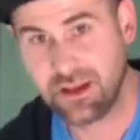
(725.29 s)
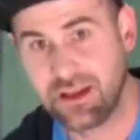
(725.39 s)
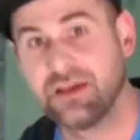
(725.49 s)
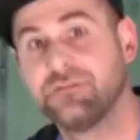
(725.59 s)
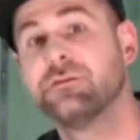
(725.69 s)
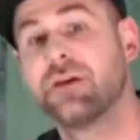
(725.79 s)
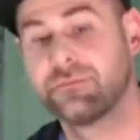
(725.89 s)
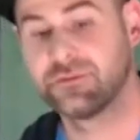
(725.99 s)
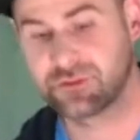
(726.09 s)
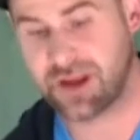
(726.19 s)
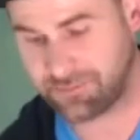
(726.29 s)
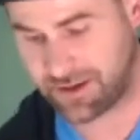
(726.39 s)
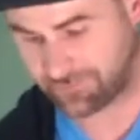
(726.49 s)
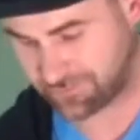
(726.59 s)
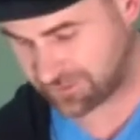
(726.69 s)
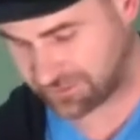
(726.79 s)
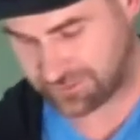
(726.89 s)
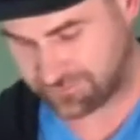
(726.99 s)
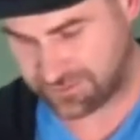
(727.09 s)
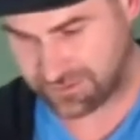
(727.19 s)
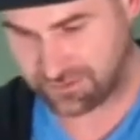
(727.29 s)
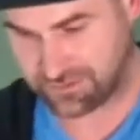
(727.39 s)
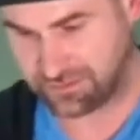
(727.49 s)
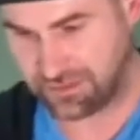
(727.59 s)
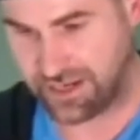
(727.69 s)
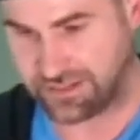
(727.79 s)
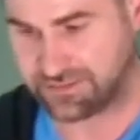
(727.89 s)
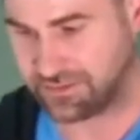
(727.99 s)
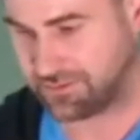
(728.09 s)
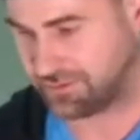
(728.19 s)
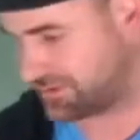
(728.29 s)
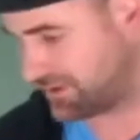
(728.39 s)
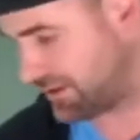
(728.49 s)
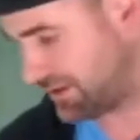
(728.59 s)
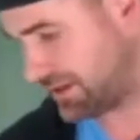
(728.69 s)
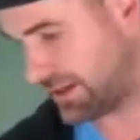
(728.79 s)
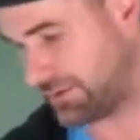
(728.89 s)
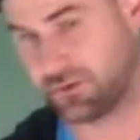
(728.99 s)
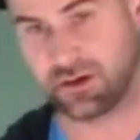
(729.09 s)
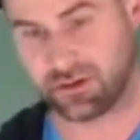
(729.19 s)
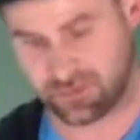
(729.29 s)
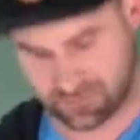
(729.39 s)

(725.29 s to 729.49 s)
If you grab the tripod, we can leave the light, and we're going to go